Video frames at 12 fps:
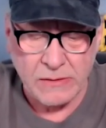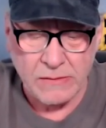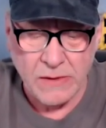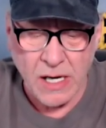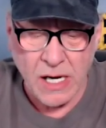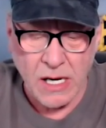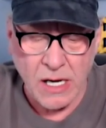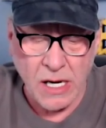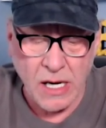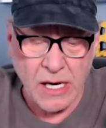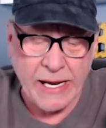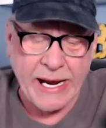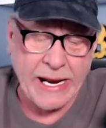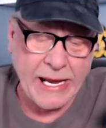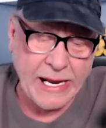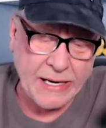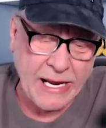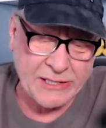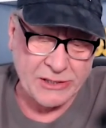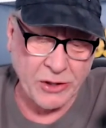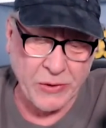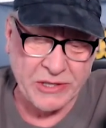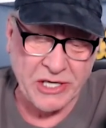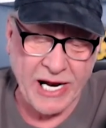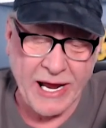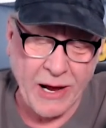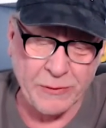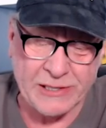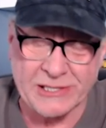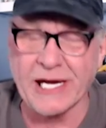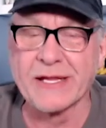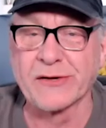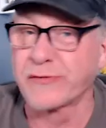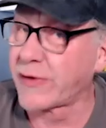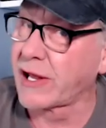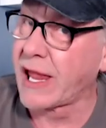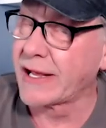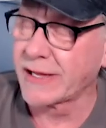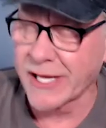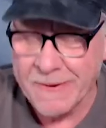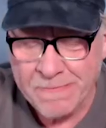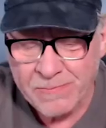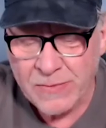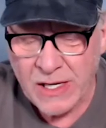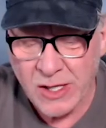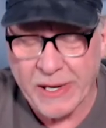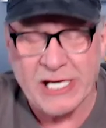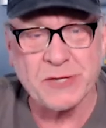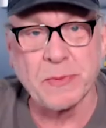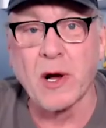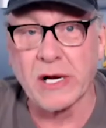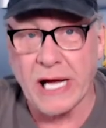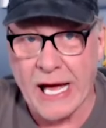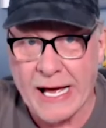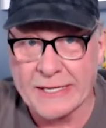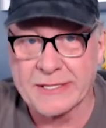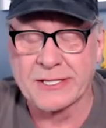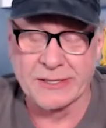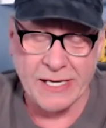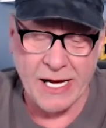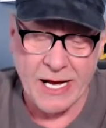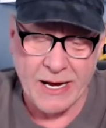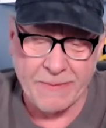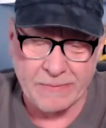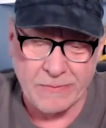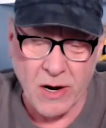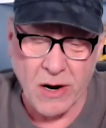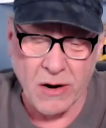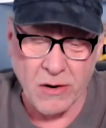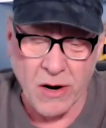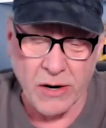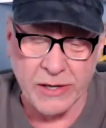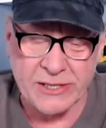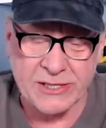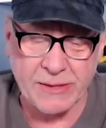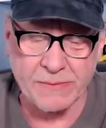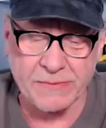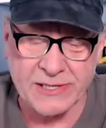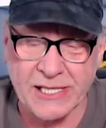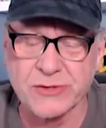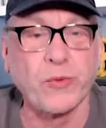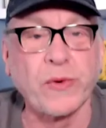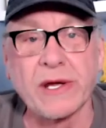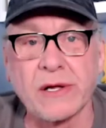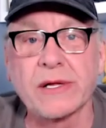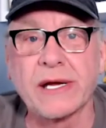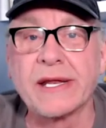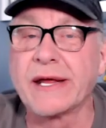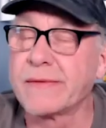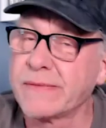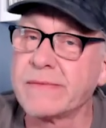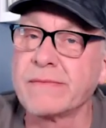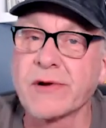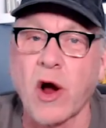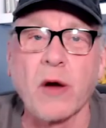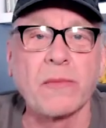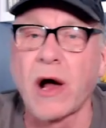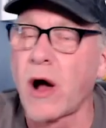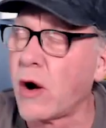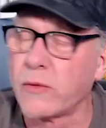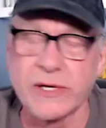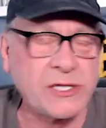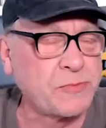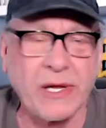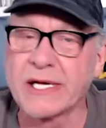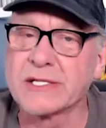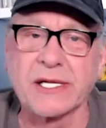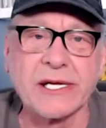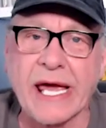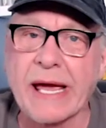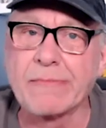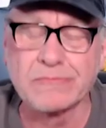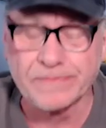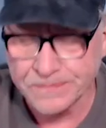uh, uh, and, and as a Christian, I always say this very lightly: the baseball gods um, are are in some sense real, and that karma always plays in the game.